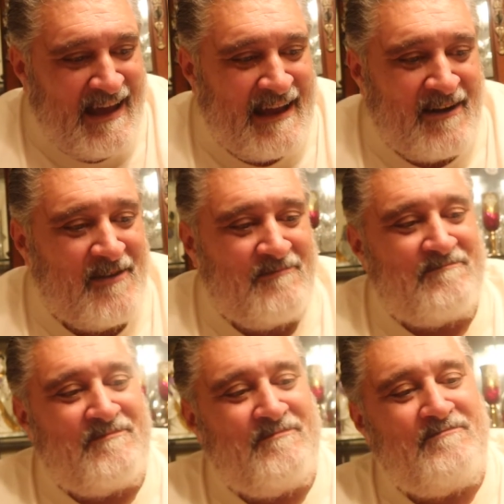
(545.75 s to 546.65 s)
I don't know,
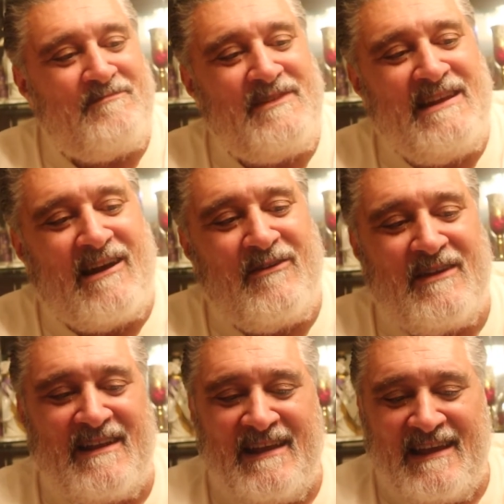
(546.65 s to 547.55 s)
you know,
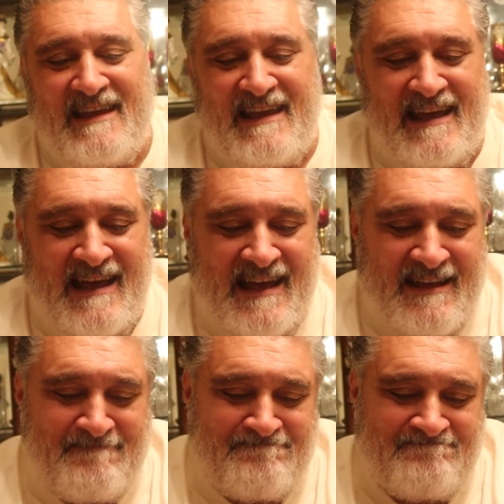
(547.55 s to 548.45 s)

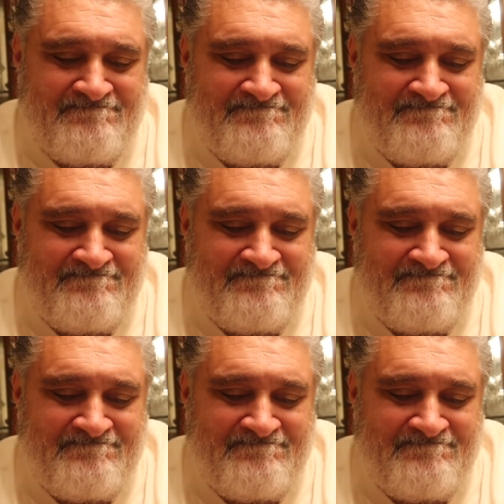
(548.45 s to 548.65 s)
um,